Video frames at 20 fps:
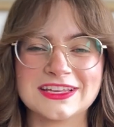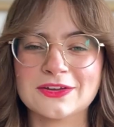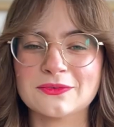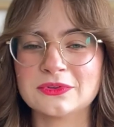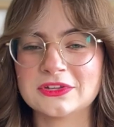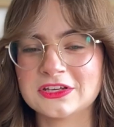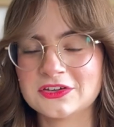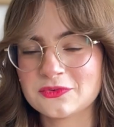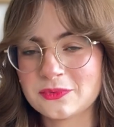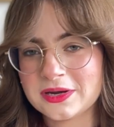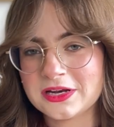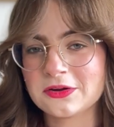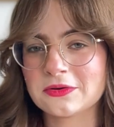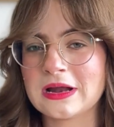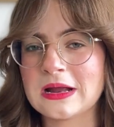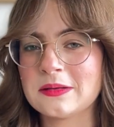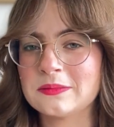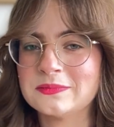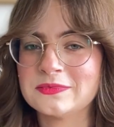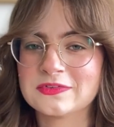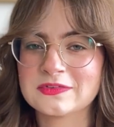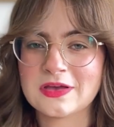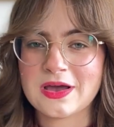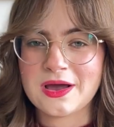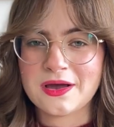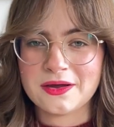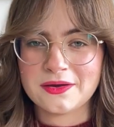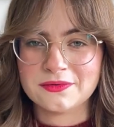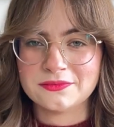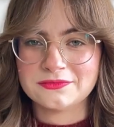only 20 grams
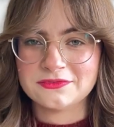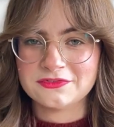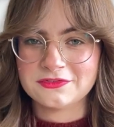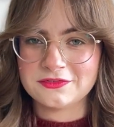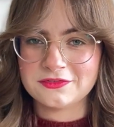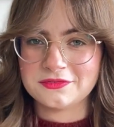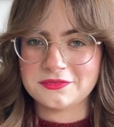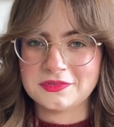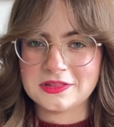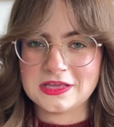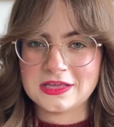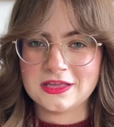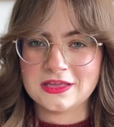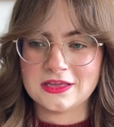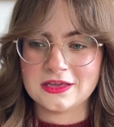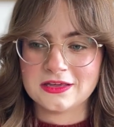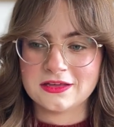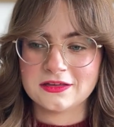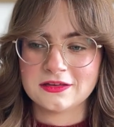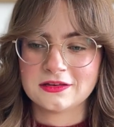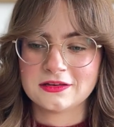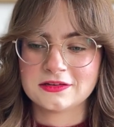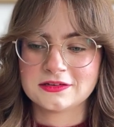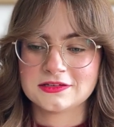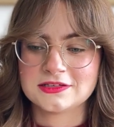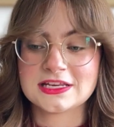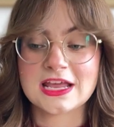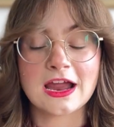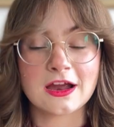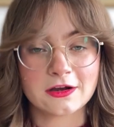of the
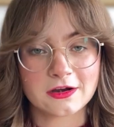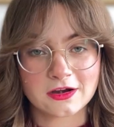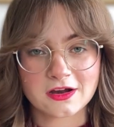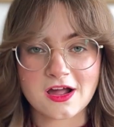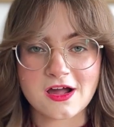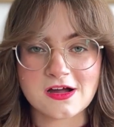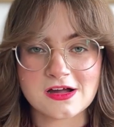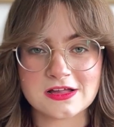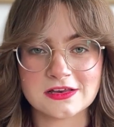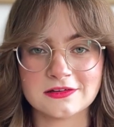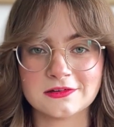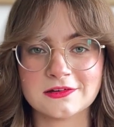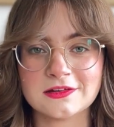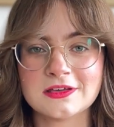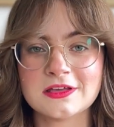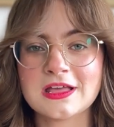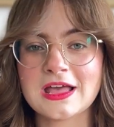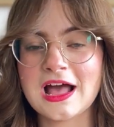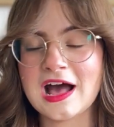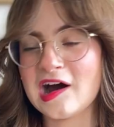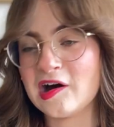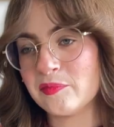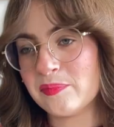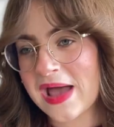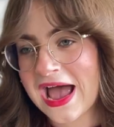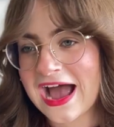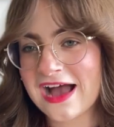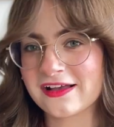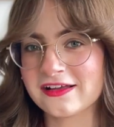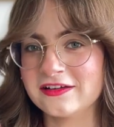Tarragon
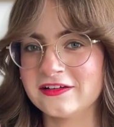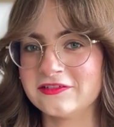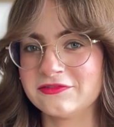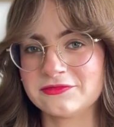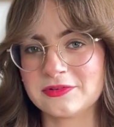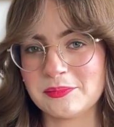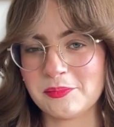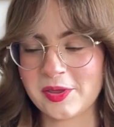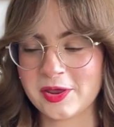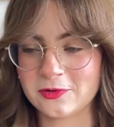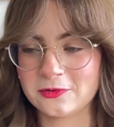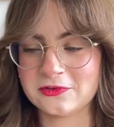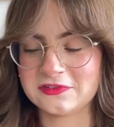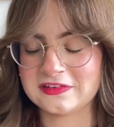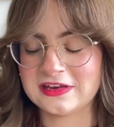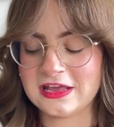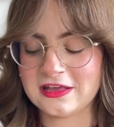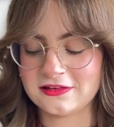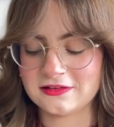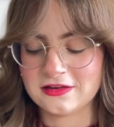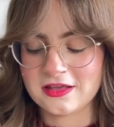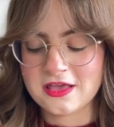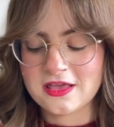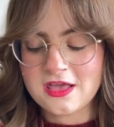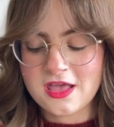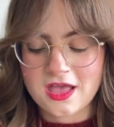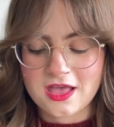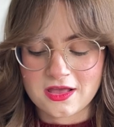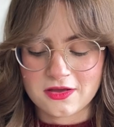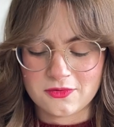alpaca from Pickles Knit,
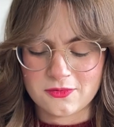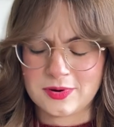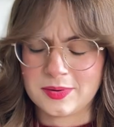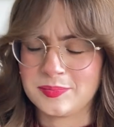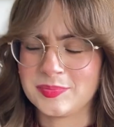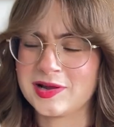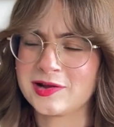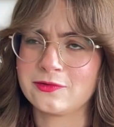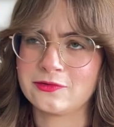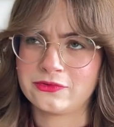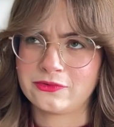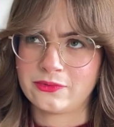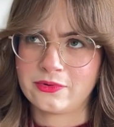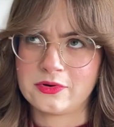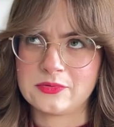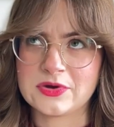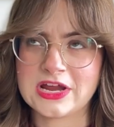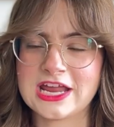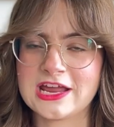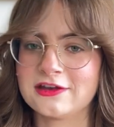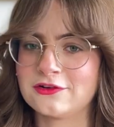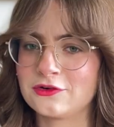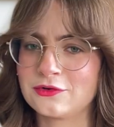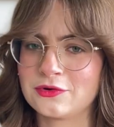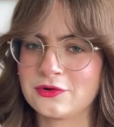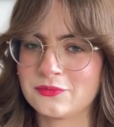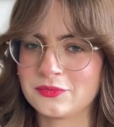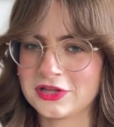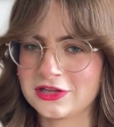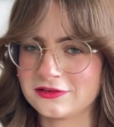or Pickles Norway, I don't
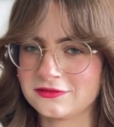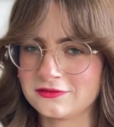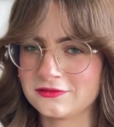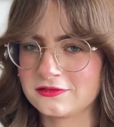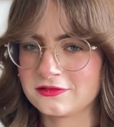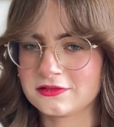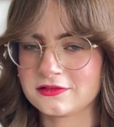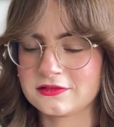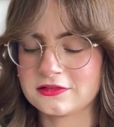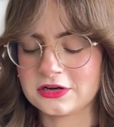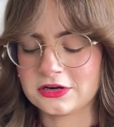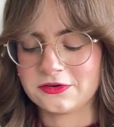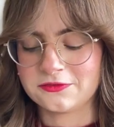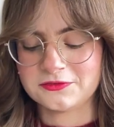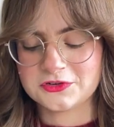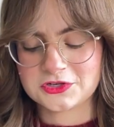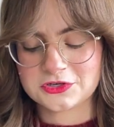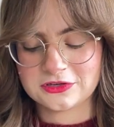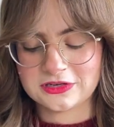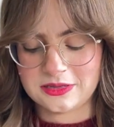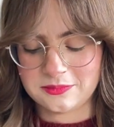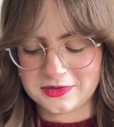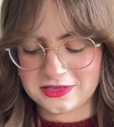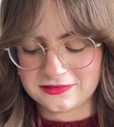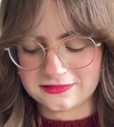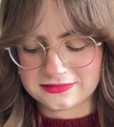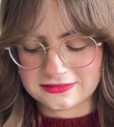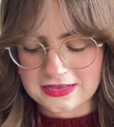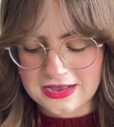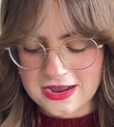know what their official name
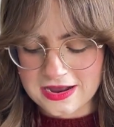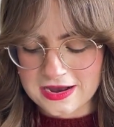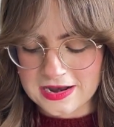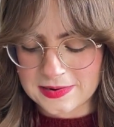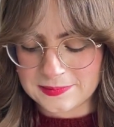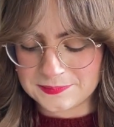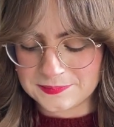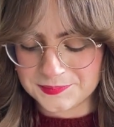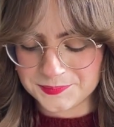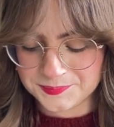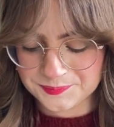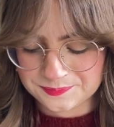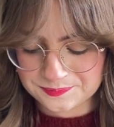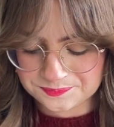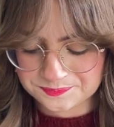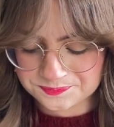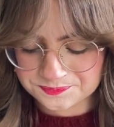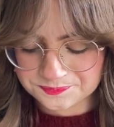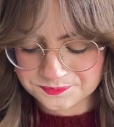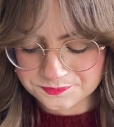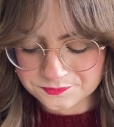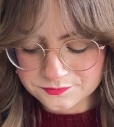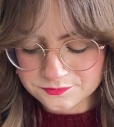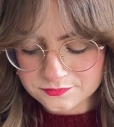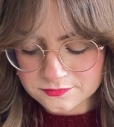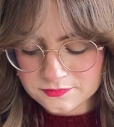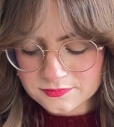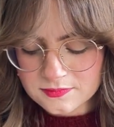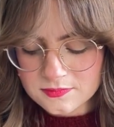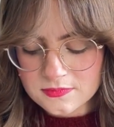is,
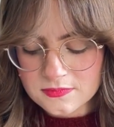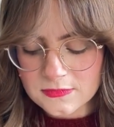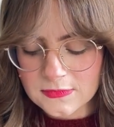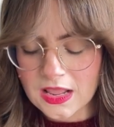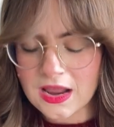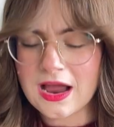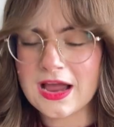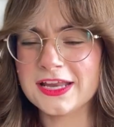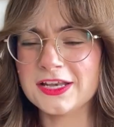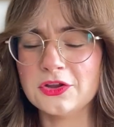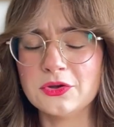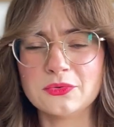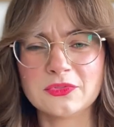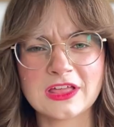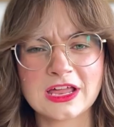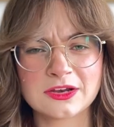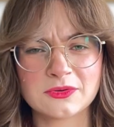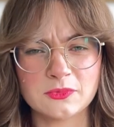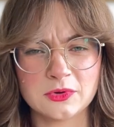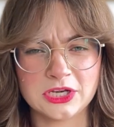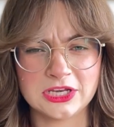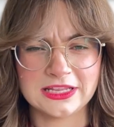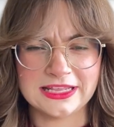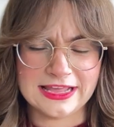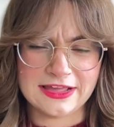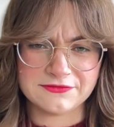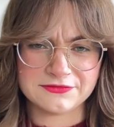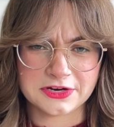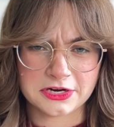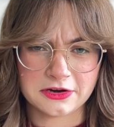I knew that it wouldn't
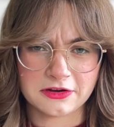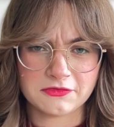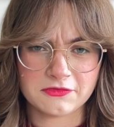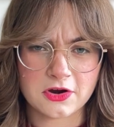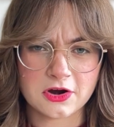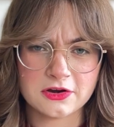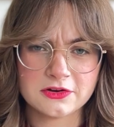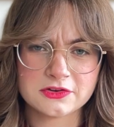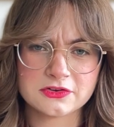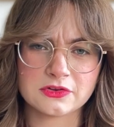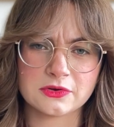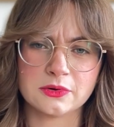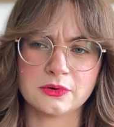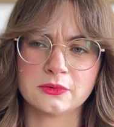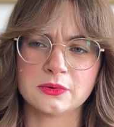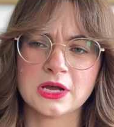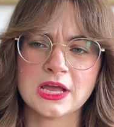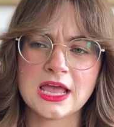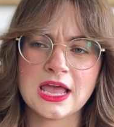get very far. So